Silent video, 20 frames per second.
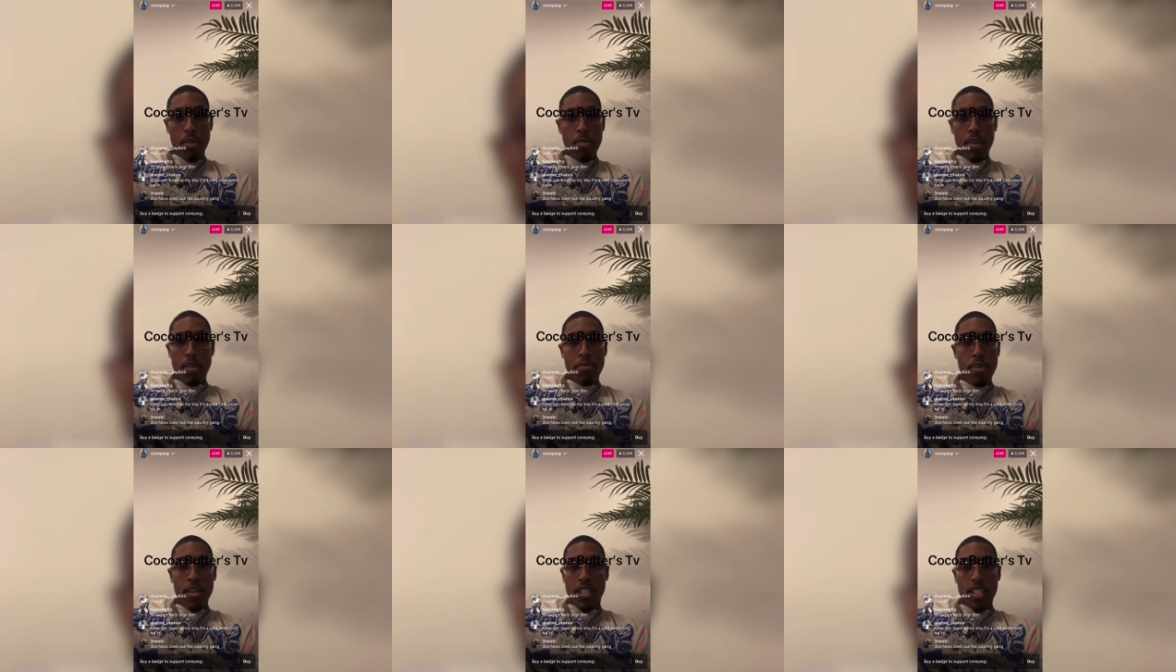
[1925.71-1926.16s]

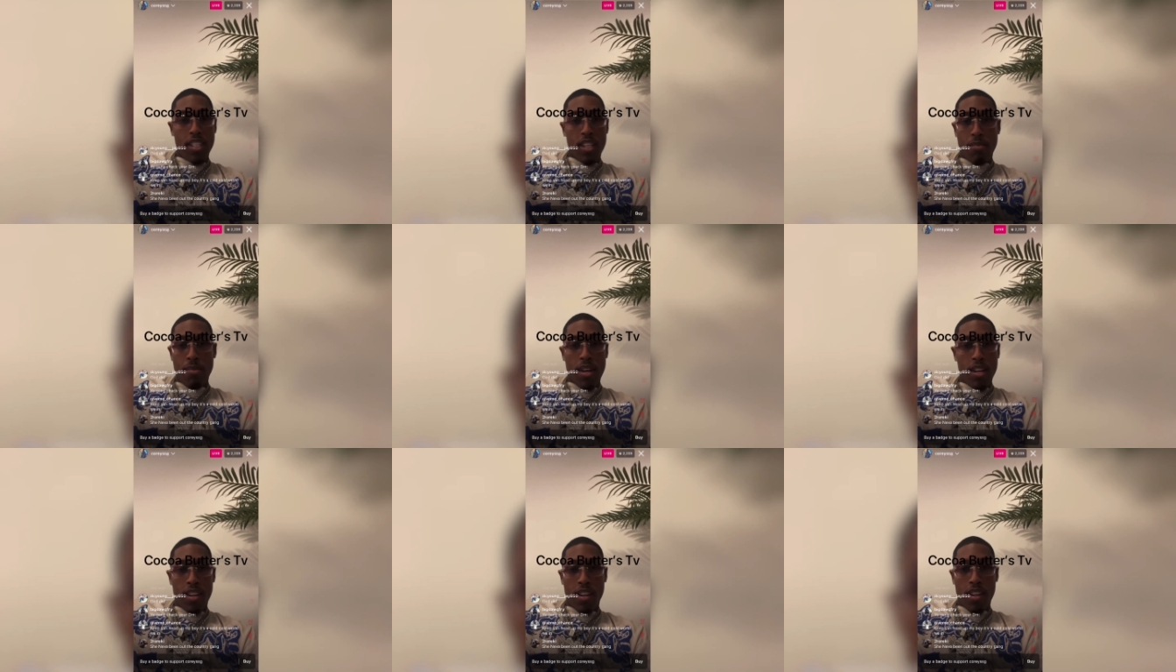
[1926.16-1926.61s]
Some of these
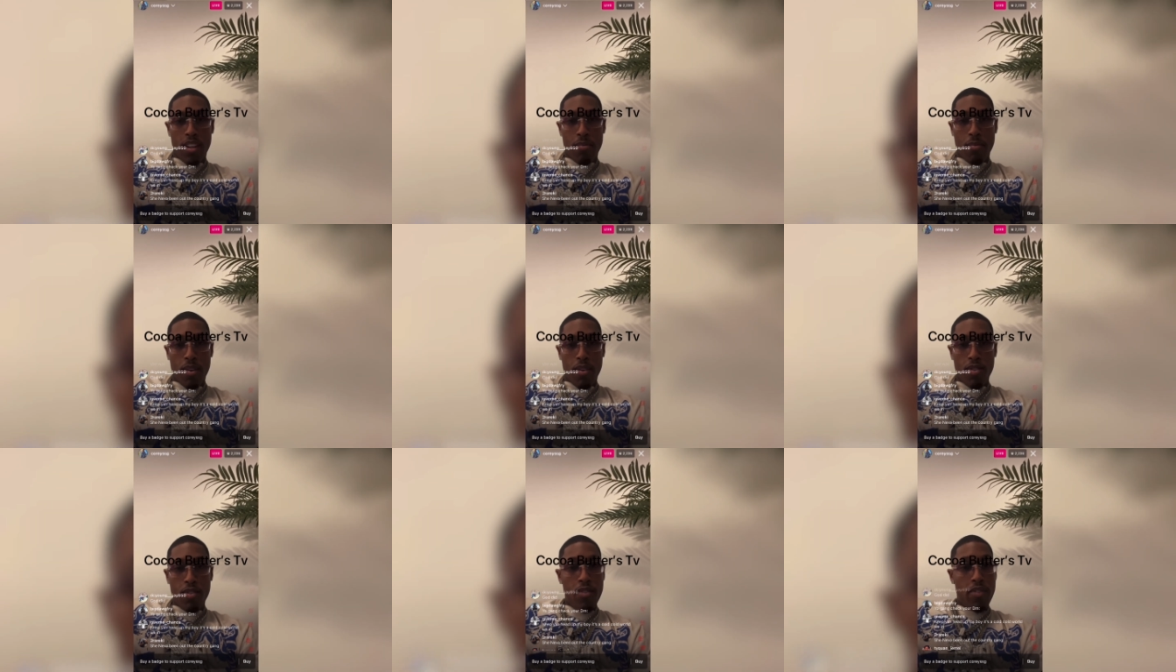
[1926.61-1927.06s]
bitches get on my
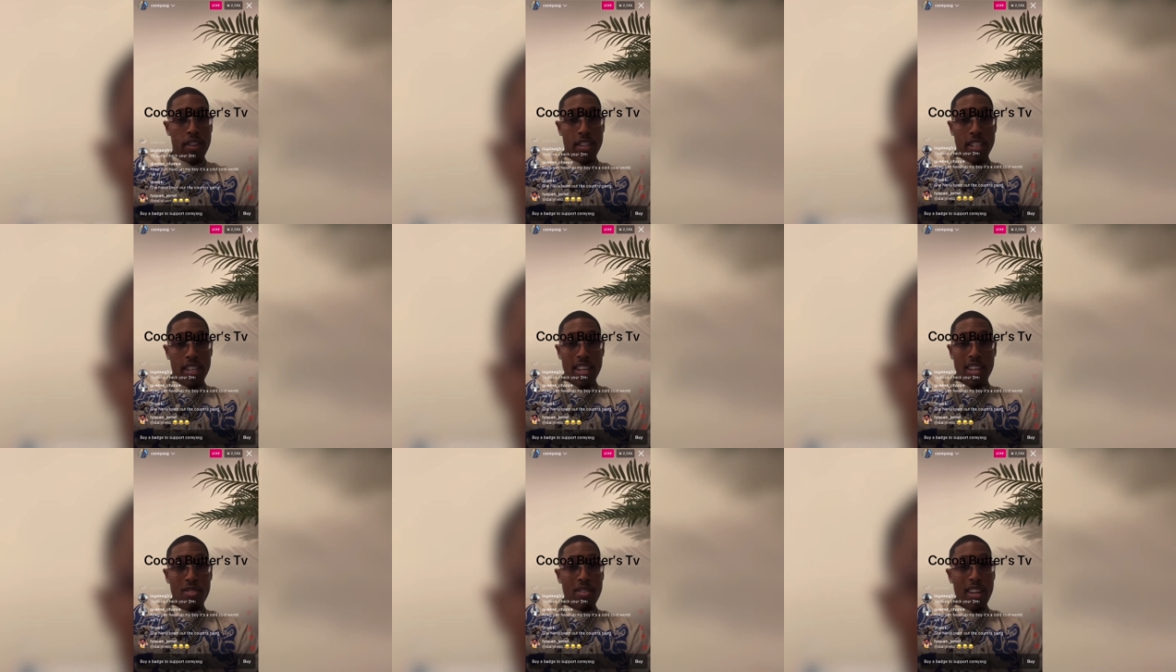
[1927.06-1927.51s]
nerve, bro. You
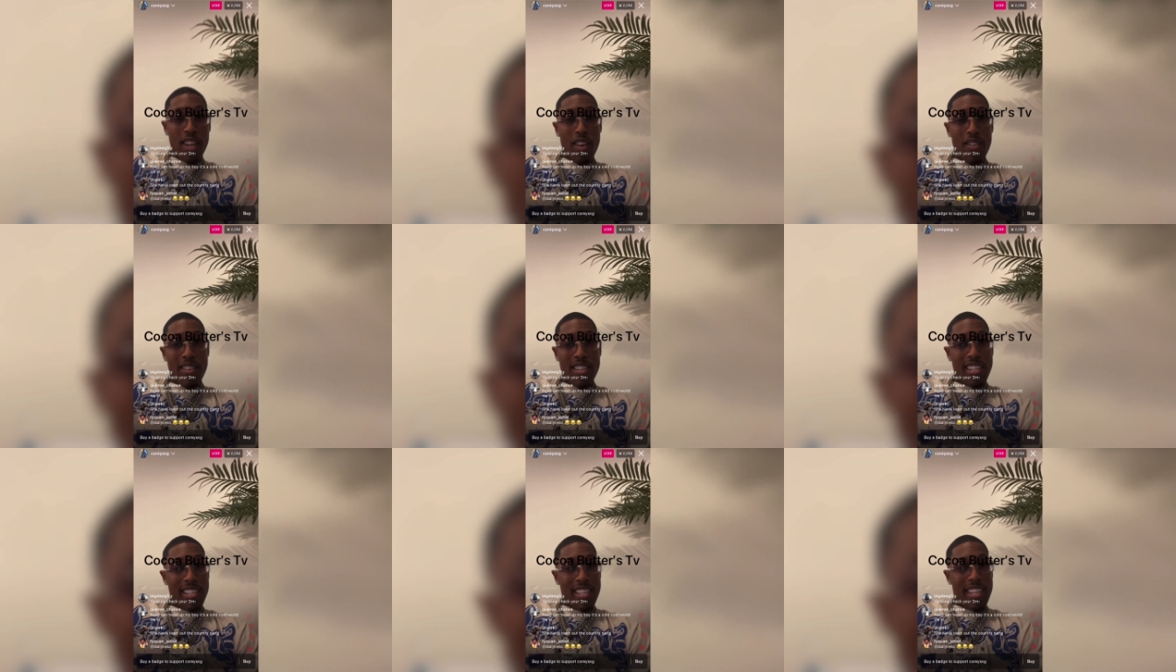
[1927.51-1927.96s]
can sit. You
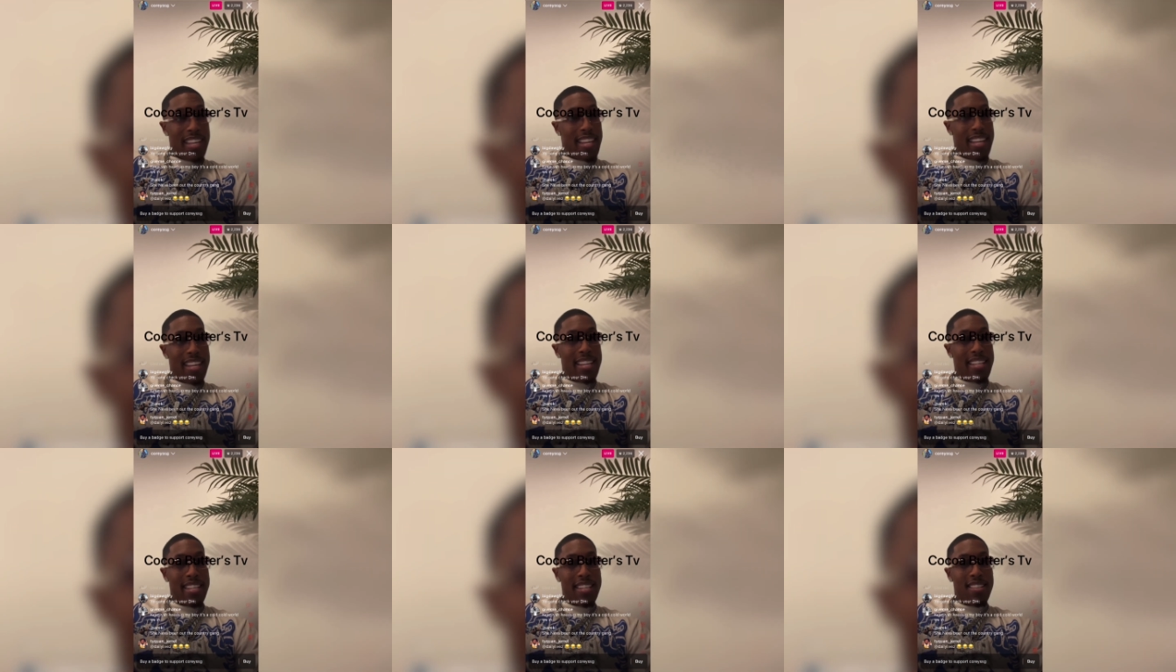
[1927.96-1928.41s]
think I'm gonna just
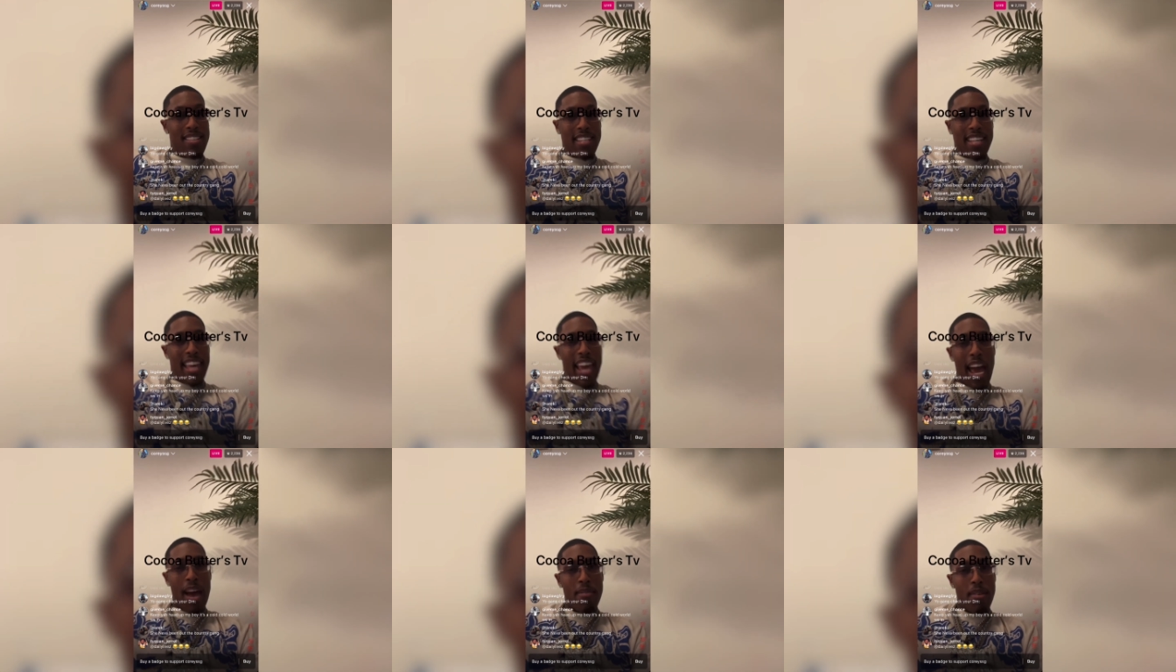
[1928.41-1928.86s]
sit here and
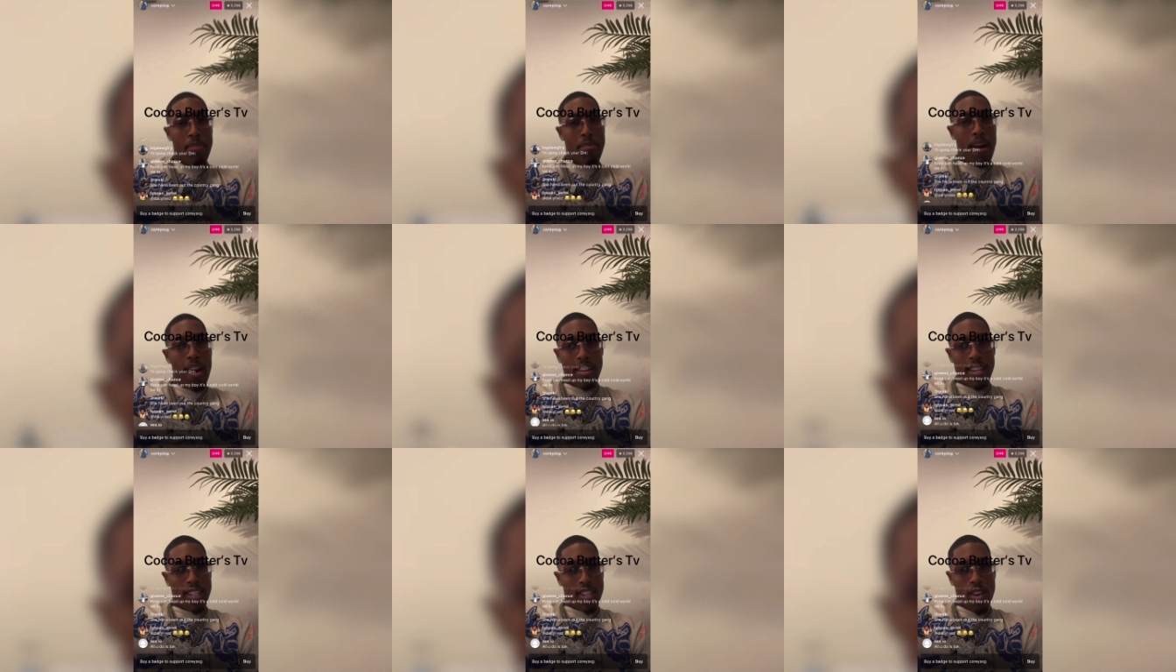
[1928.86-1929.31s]
just
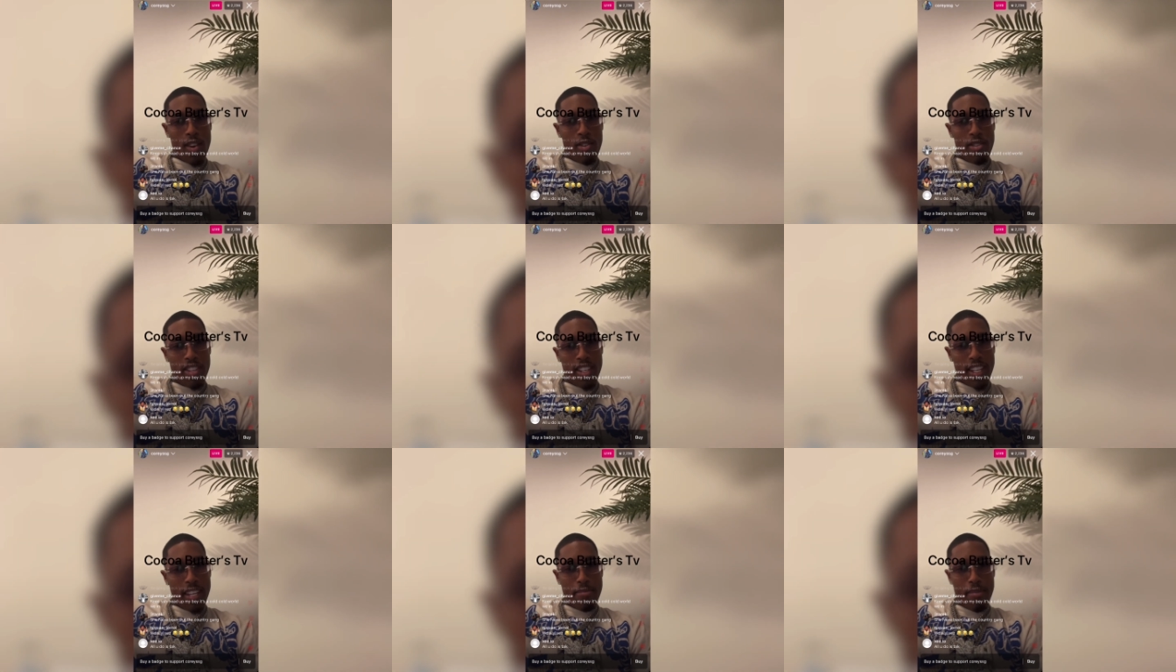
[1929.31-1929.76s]
cap about this
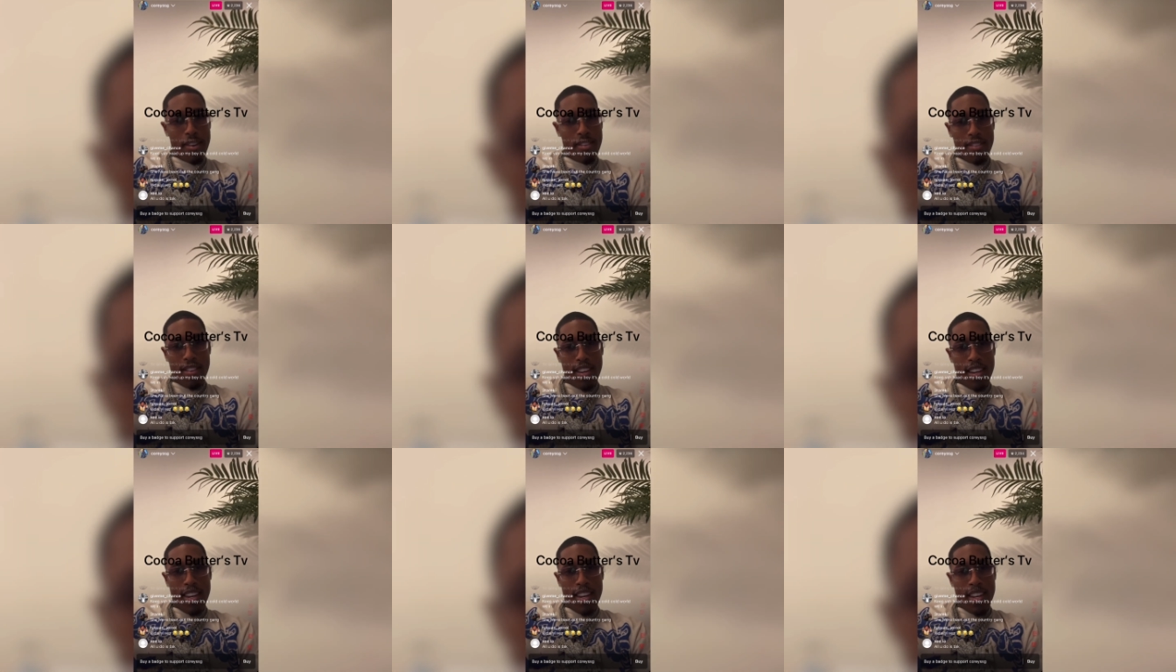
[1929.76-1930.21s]
whole shit,
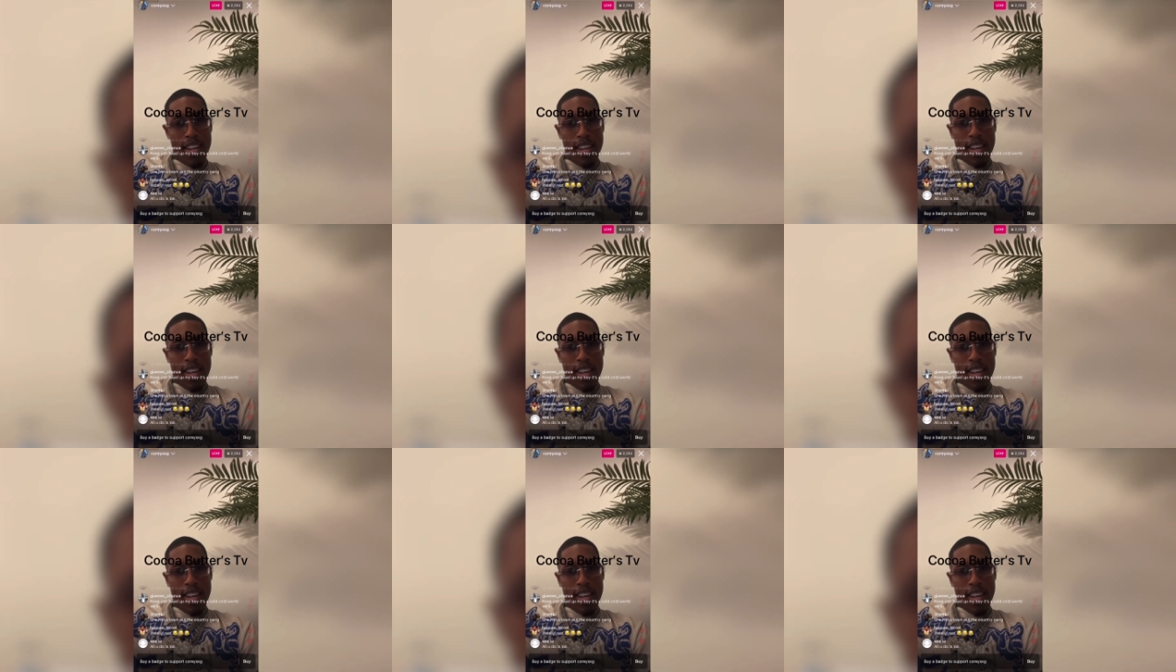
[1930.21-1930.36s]
bro?